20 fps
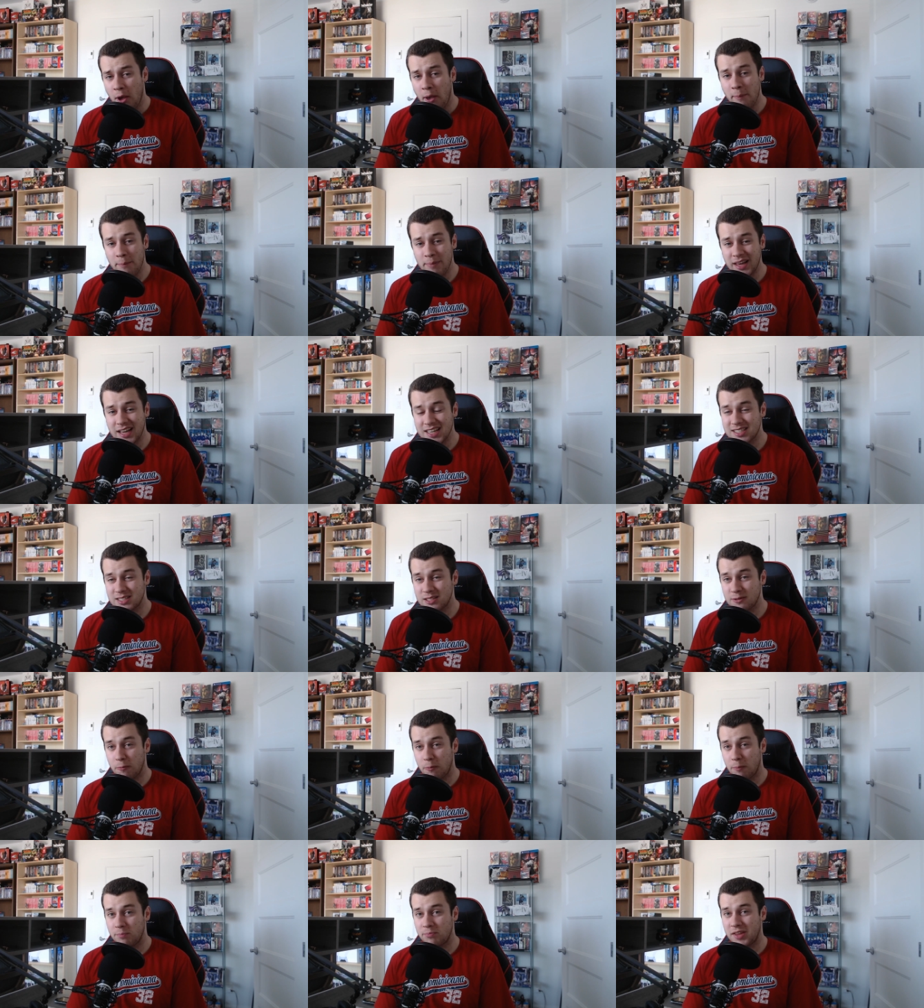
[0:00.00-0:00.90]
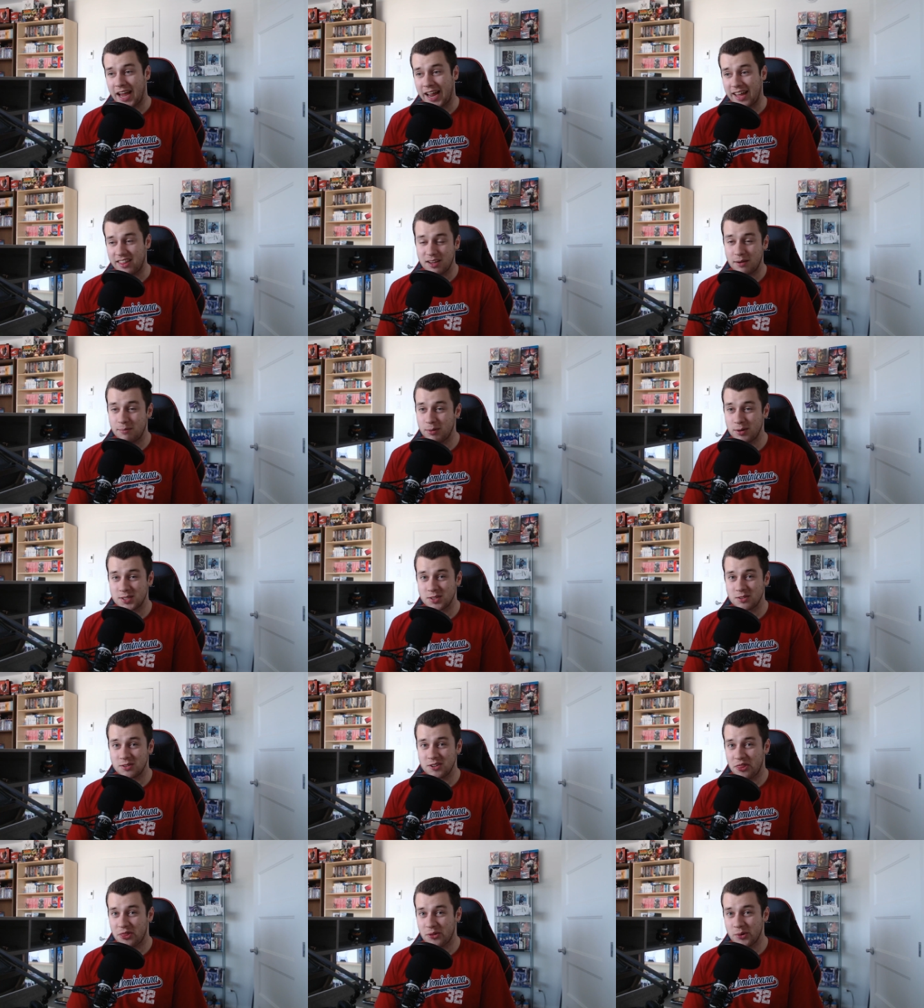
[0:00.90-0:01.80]
Because I think
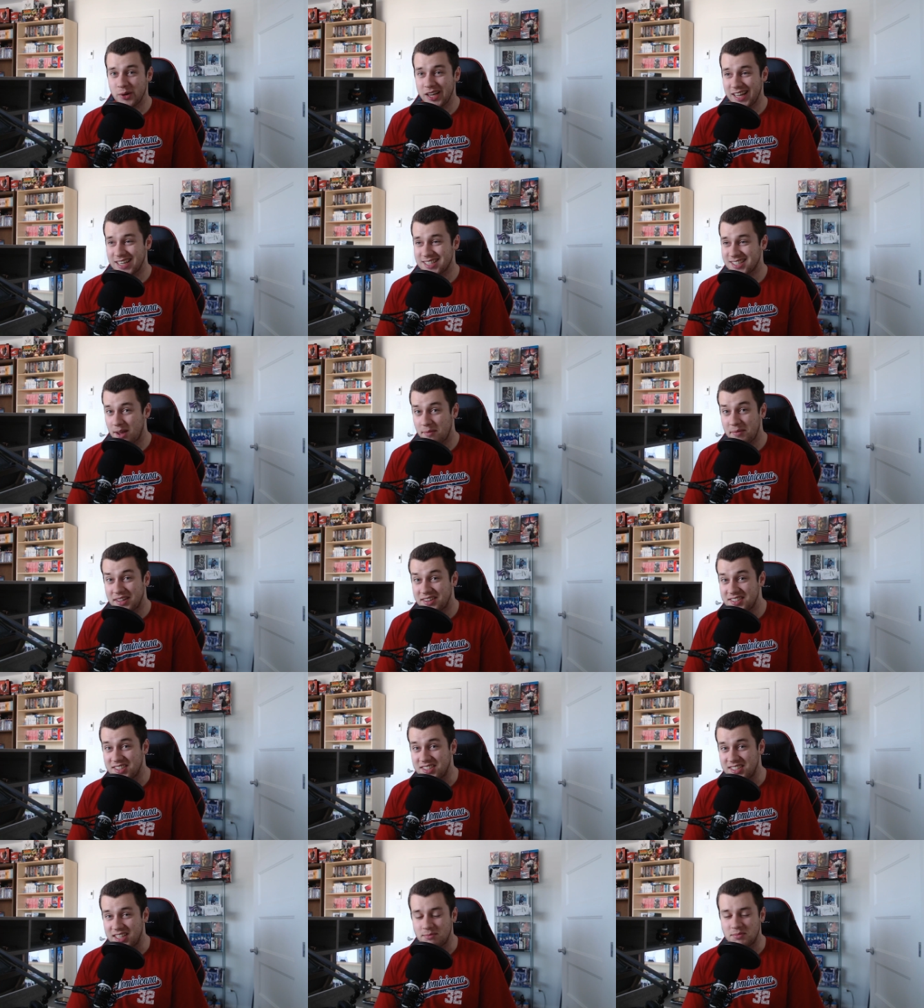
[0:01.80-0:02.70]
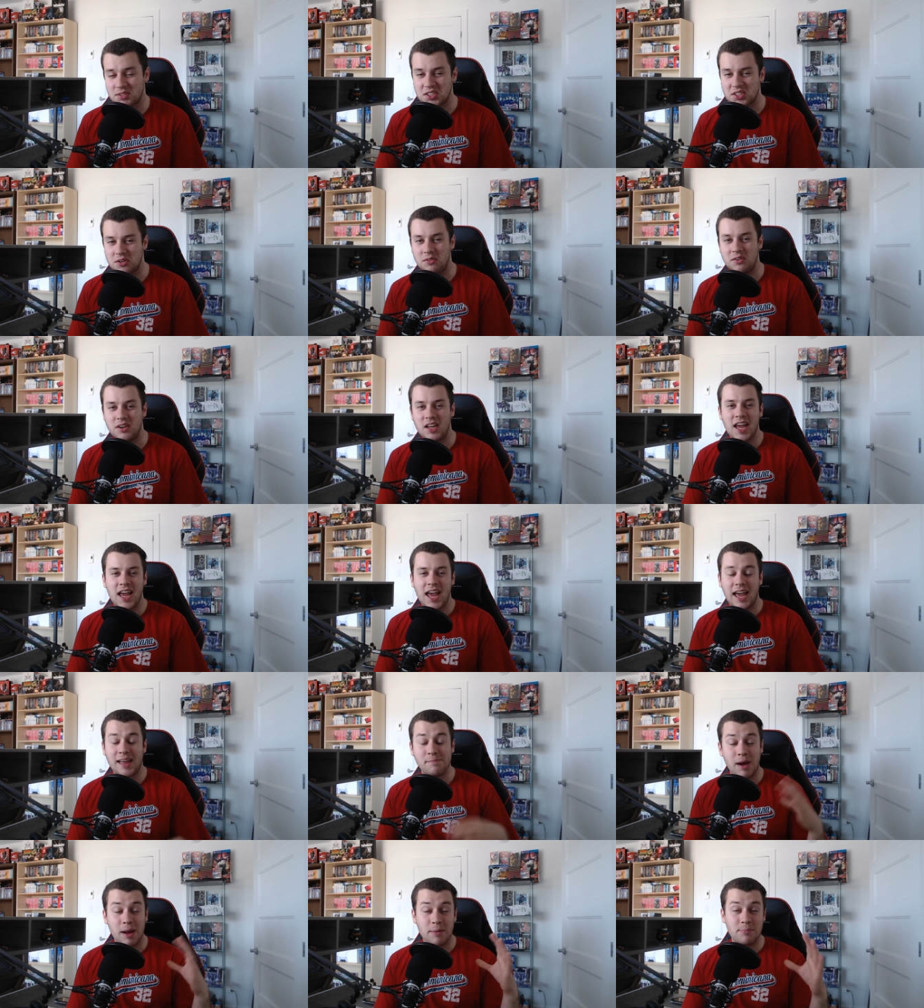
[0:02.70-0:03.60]
Persona three is coming to Steam soon,
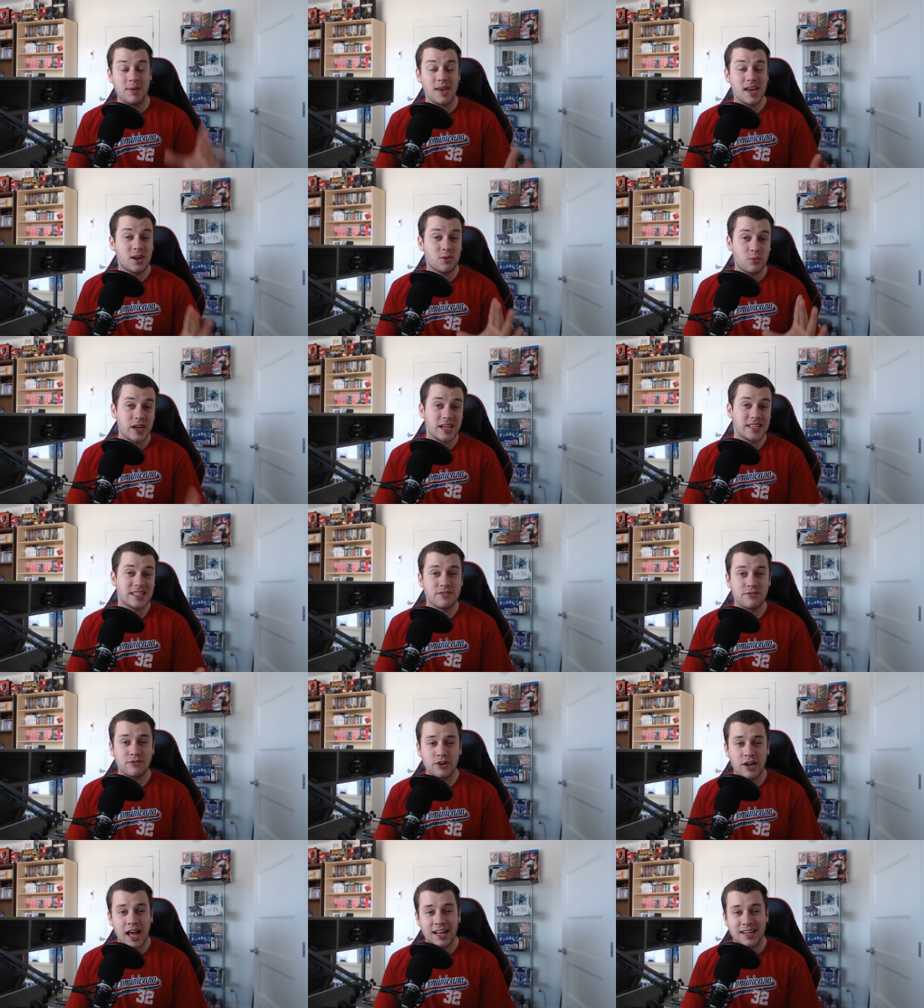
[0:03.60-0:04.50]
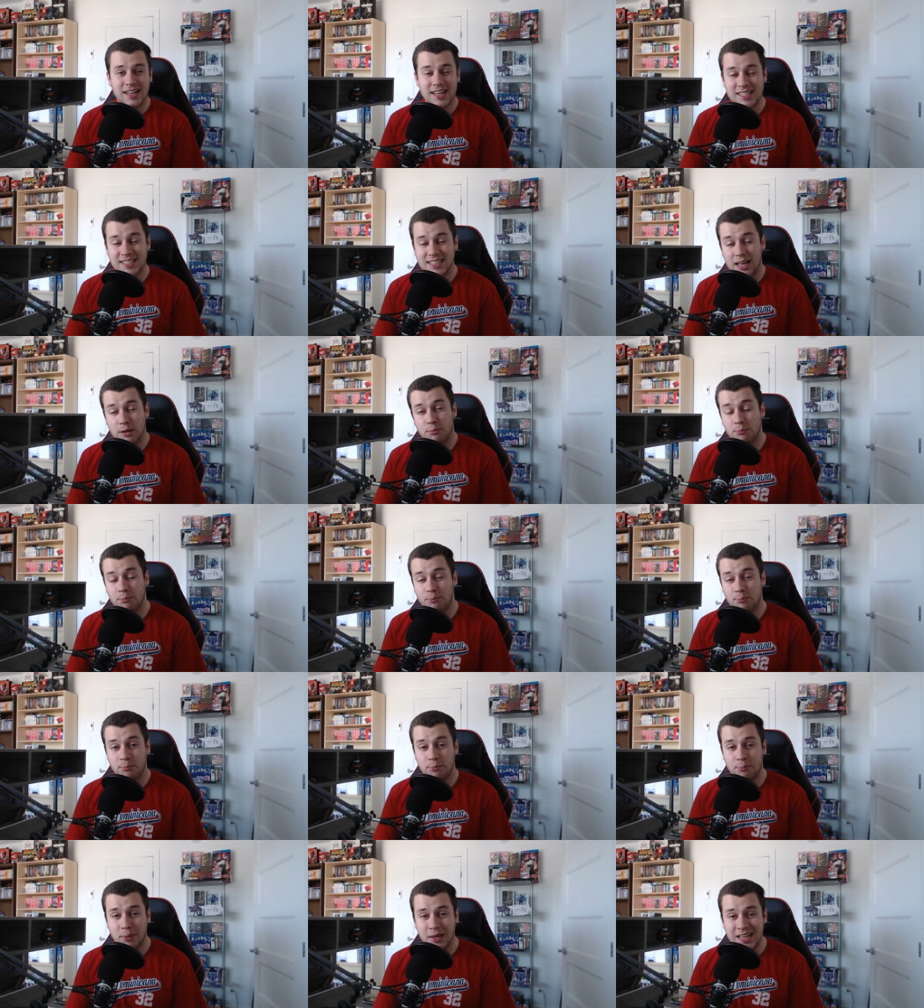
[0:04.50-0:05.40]
and my big reason for that is that
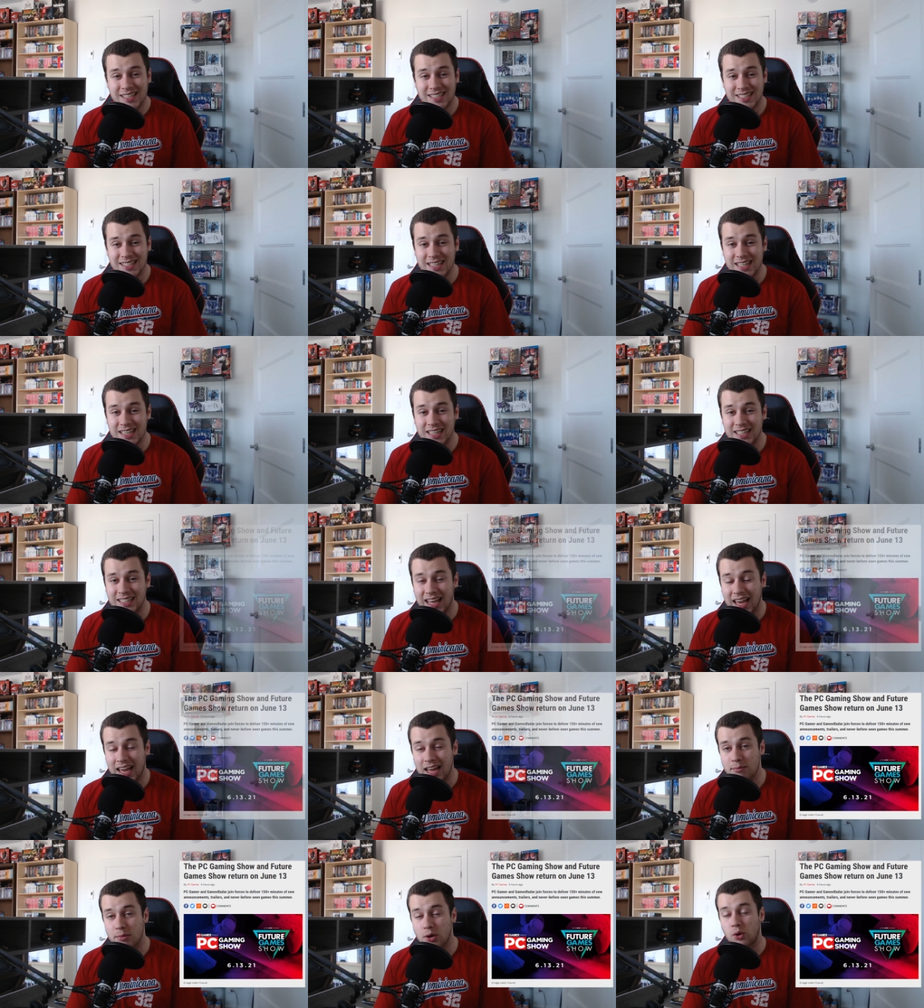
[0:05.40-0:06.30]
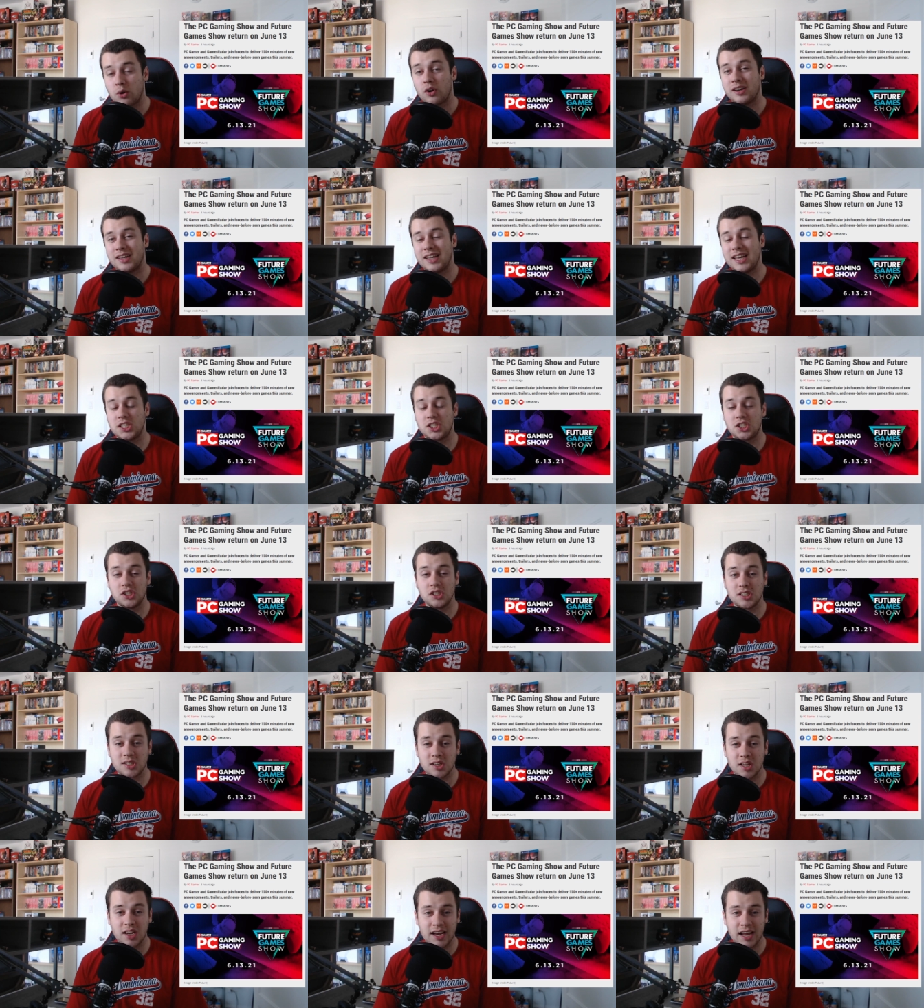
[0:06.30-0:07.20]
P C Gamer, they
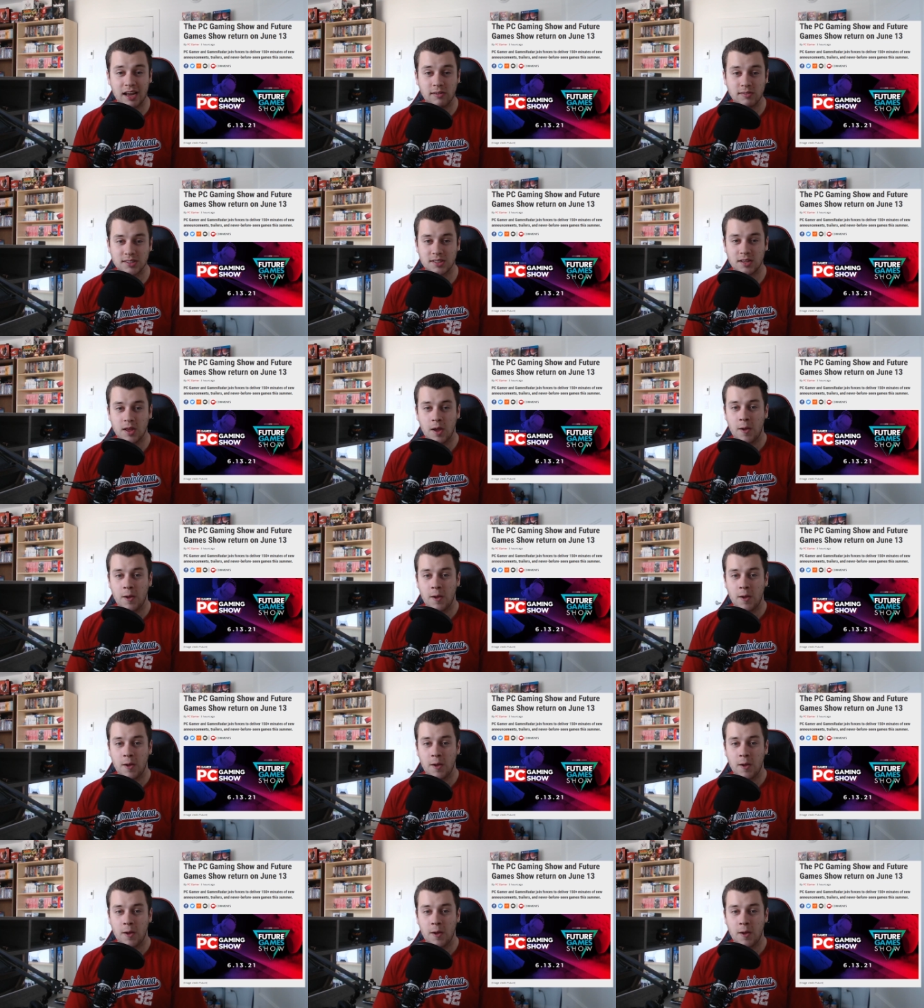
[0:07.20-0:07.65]
just announced